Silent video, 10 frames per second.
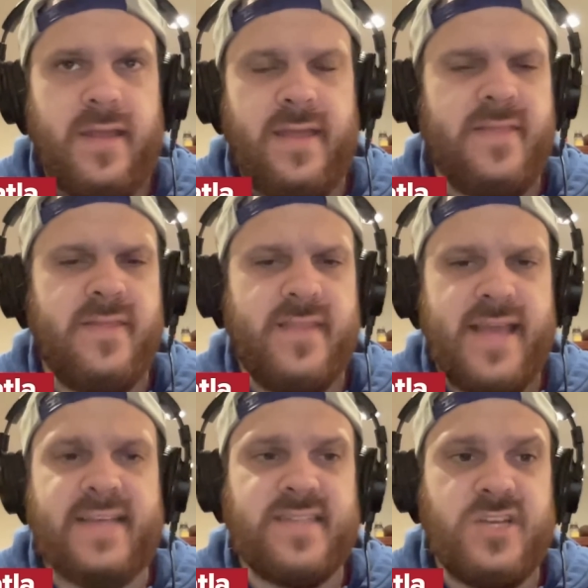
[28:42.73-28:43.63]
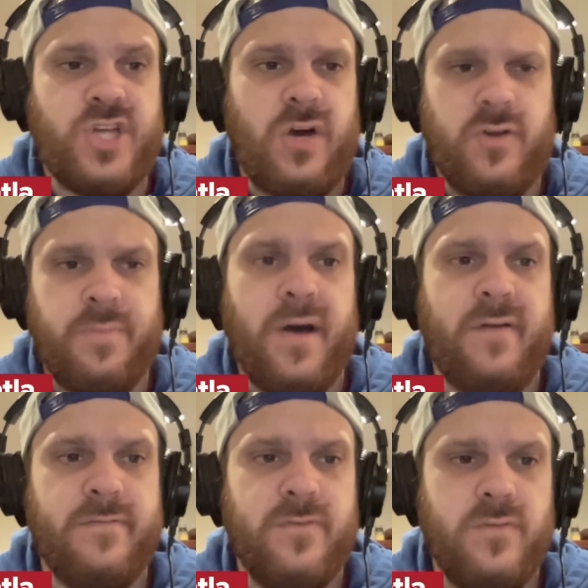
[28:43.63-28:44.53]
in the SHL and
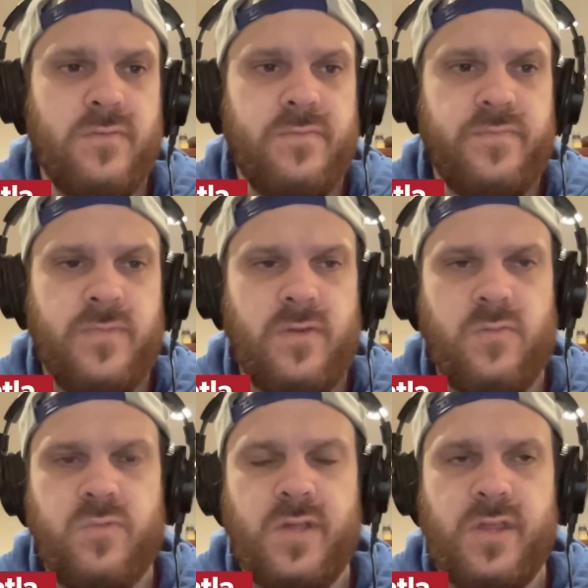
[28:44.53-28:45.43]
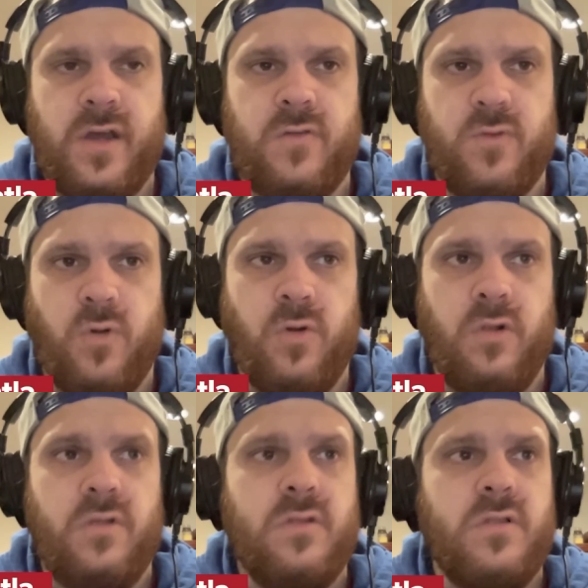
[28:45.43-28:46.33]
above with Rogel.